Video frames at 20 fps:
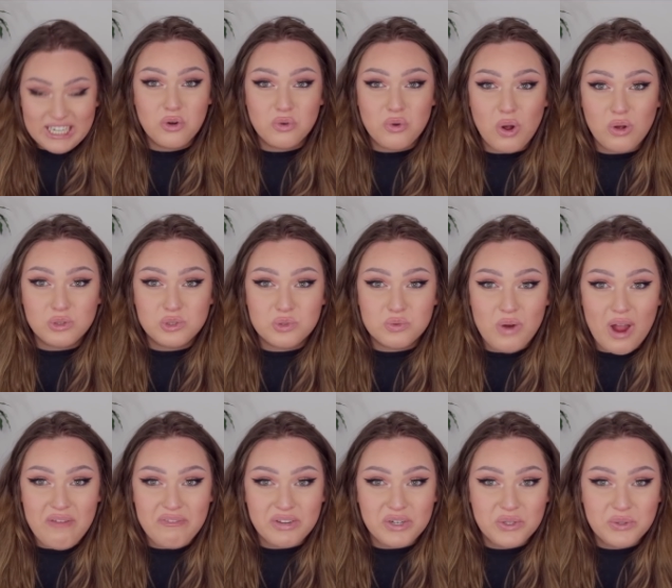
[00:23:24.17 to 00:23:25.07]
Gross
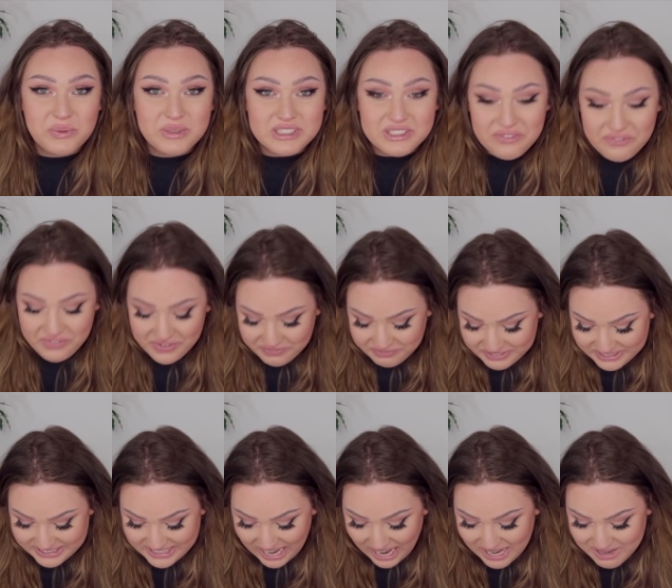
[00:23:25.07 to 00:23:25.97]
revenue was
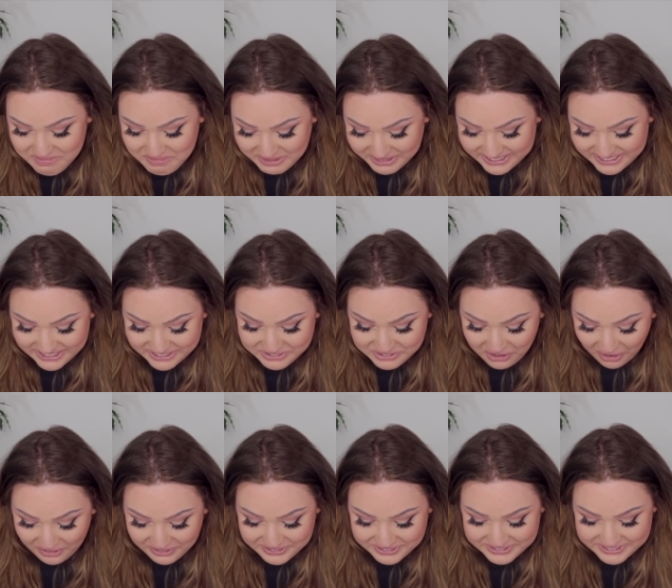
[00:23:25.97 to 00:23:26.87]
$59 billion
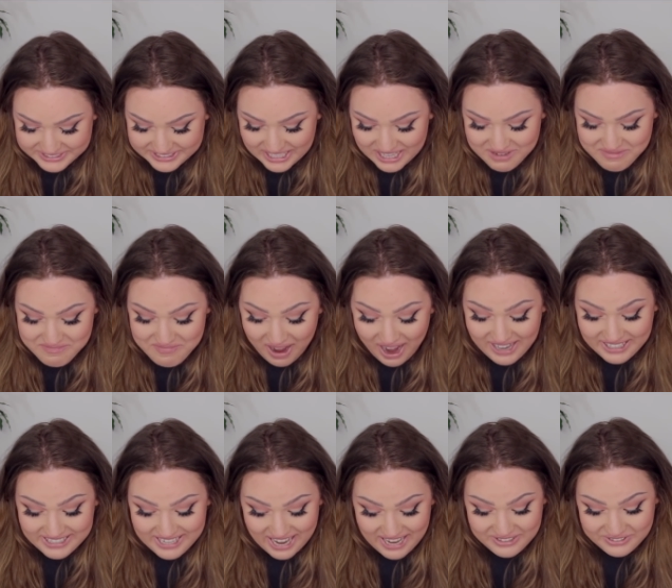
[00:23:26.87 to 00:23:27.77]
and my
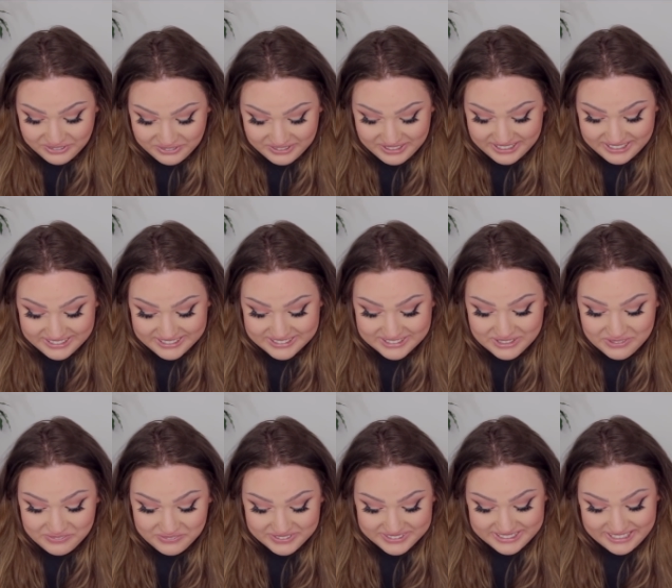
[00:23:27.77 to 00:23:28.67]
net earnings
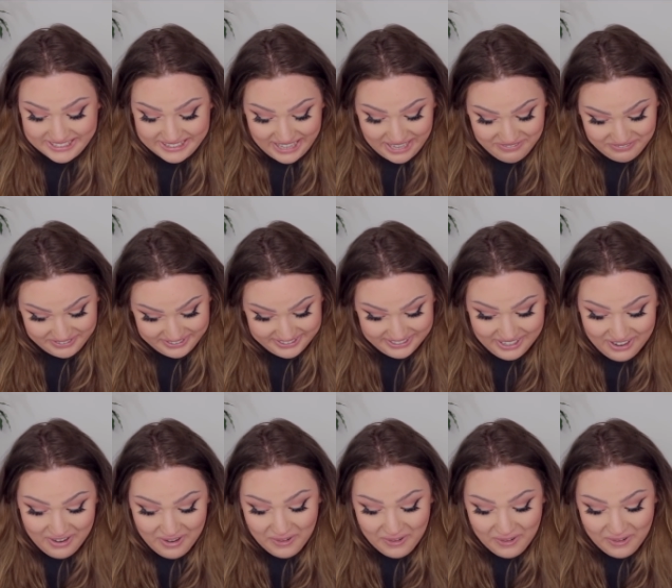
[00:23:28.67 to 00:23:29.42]
was 11.